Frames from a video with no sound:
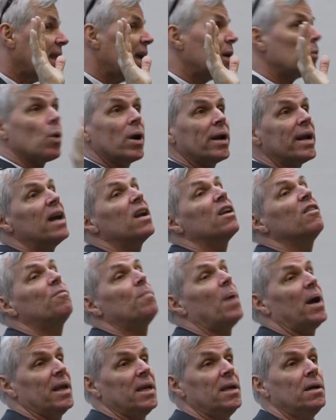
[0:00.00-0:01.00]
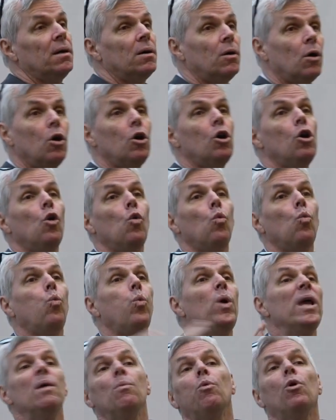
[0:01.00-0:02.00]
they run out of money,
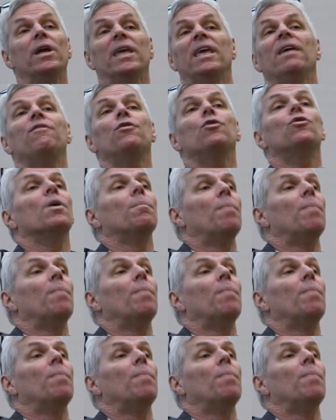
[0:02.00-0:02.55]
we will give you the